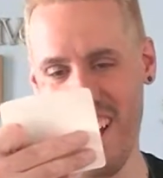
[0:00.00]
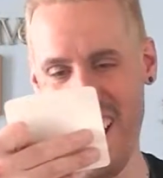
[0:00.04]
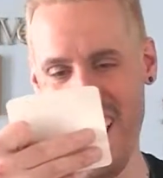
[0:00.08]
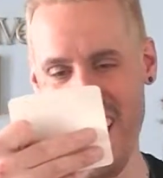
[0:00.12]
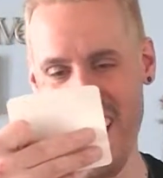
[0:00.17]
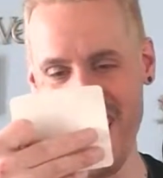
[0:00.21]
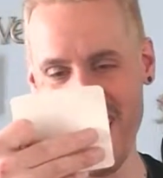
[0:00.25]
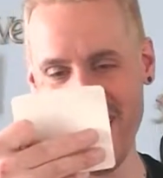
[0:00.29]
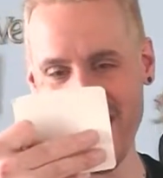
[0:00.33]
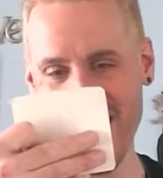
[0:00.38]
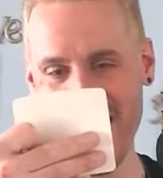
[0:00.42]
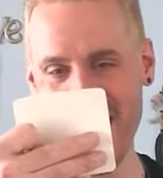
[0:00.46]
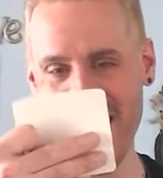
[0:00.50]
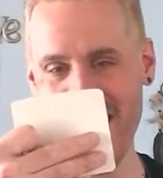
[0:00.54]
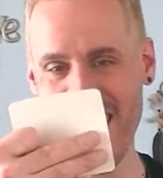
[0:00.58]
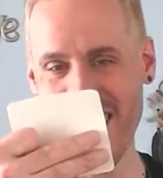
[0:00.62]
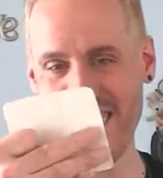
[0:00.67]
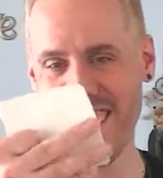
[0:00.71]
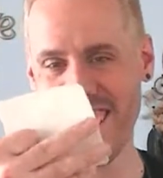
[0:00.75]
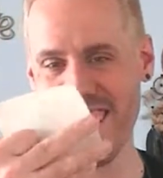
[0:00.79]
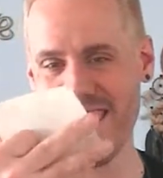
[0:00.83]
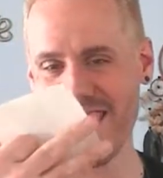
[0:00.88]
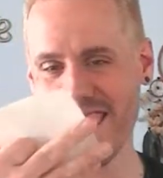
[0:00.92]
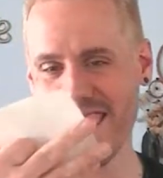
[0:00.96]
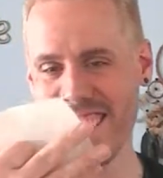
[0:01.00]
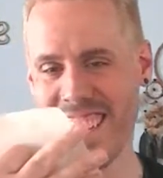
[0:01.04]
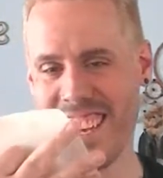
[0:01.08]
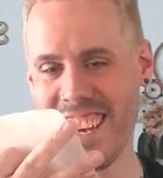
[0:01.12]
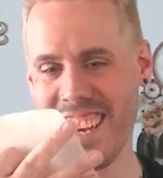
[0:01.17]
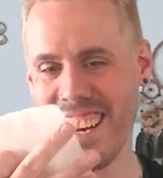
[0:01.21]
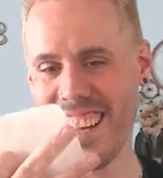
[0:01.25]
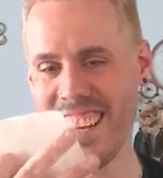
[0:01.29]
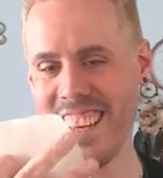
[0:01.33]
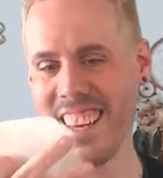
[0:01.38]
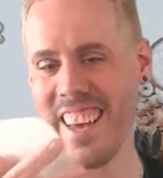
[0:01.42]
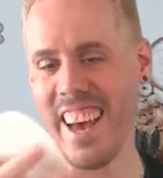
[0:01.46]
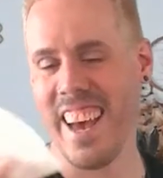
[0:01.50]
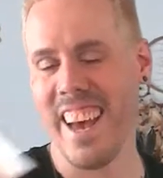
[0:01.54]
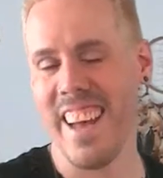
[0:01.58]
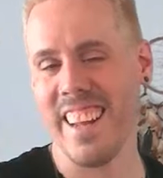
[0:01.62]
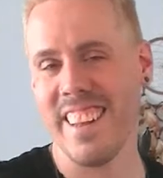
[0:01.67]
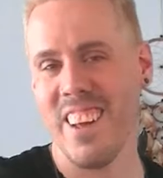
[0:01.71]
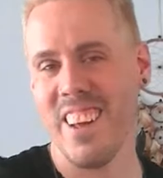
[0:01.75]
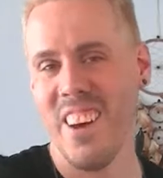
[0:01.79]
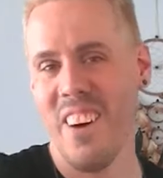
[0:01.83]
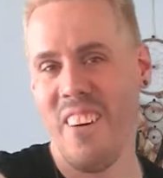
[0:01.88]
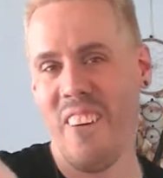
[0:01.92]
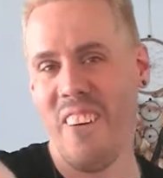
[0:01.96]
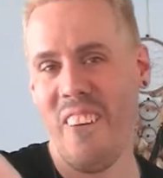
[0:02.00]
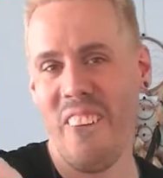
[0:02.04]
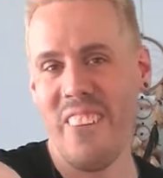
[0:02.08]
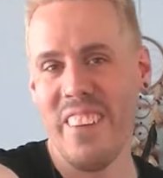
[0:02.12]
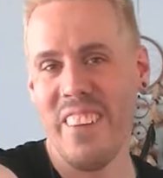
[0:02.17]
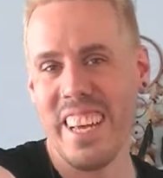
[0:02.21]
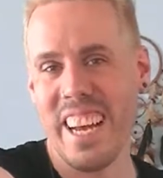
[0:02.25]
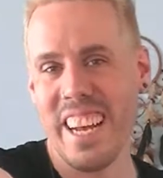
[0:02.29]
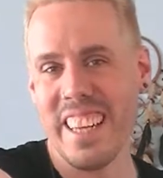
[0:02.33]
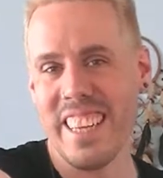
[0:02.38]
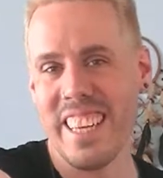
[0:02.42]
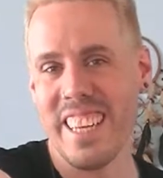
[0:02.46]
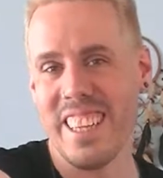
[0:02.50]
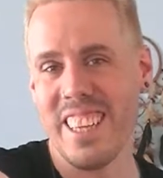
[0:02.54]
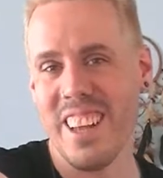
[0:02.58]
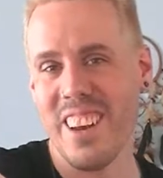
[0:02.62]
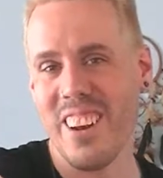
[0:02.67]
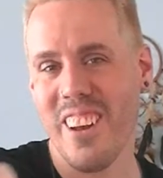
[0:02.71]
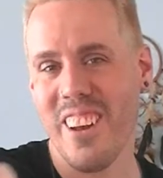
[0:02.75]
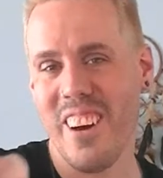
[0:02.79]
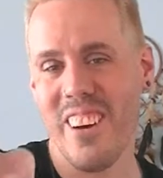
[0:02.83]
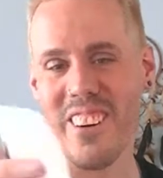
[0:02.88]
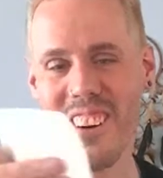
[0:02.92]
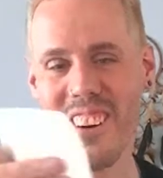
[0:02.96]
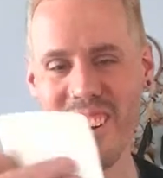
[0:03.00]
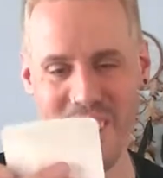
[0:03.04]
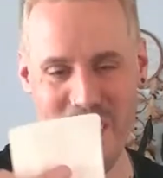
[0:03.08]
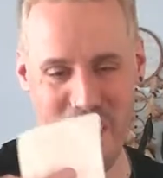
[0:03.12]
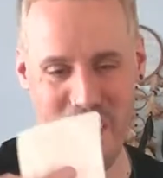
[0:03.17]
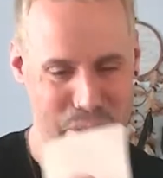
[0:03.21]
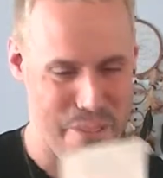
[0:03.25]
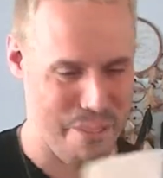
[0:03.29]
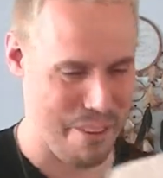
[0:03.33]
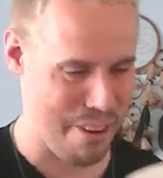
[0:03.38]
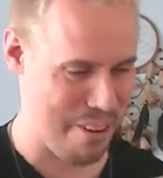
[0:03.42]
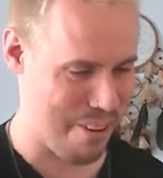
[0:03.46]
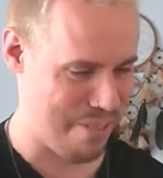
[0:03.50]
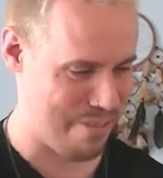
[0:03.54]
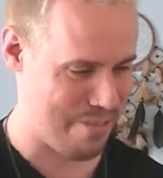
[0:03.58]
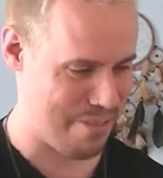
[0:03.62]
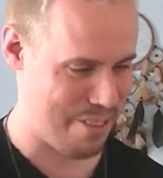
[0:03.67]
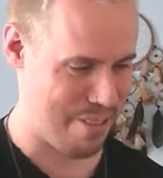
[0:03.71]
I know, like, it's a kitty cat holding, I think, the logo of uh,